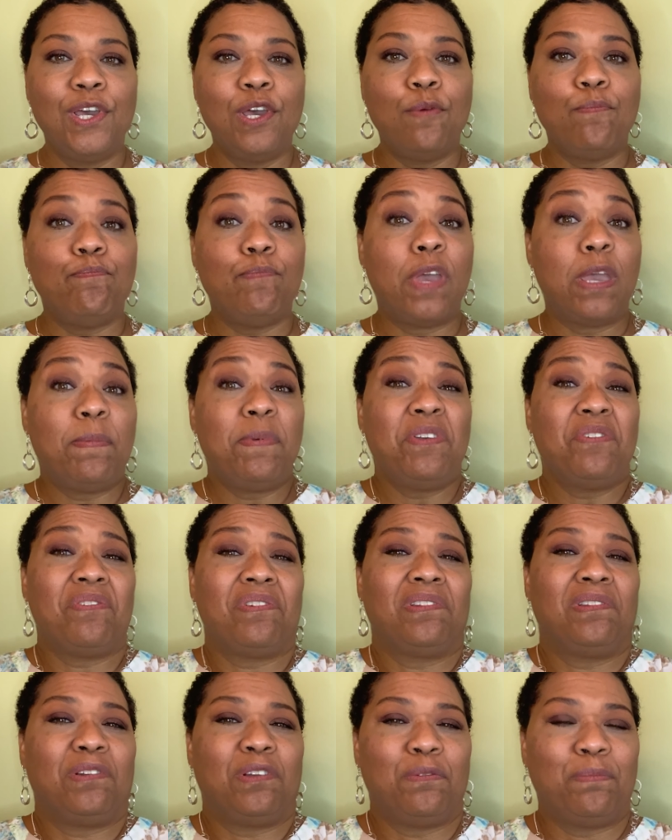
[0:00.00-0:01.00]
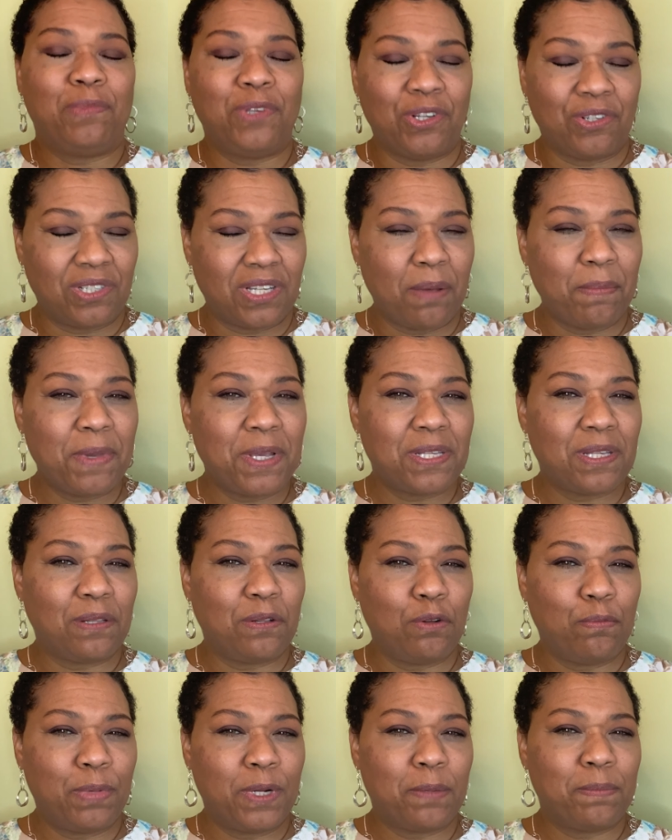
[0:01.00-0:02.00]
Maybe your stomach's a
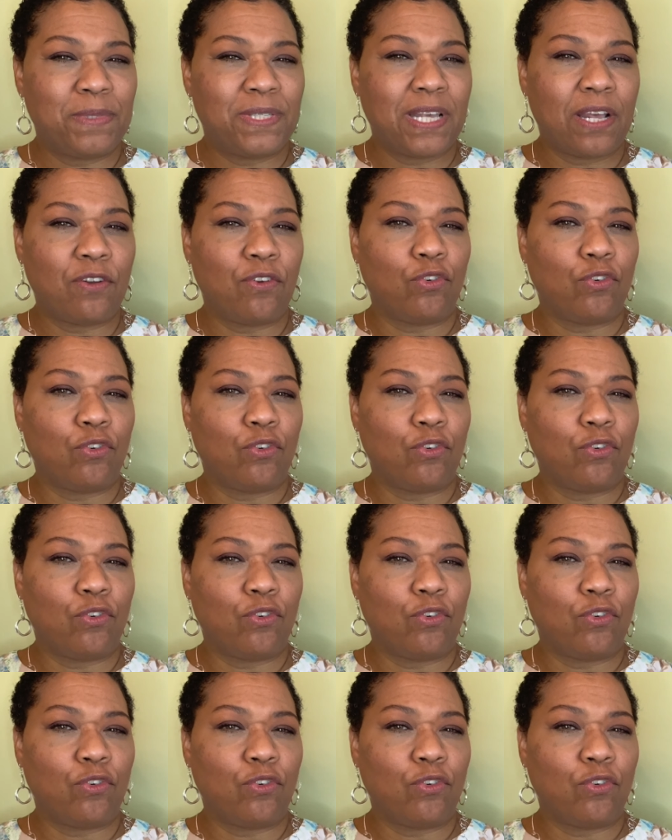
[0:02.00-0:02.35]
little bit upset,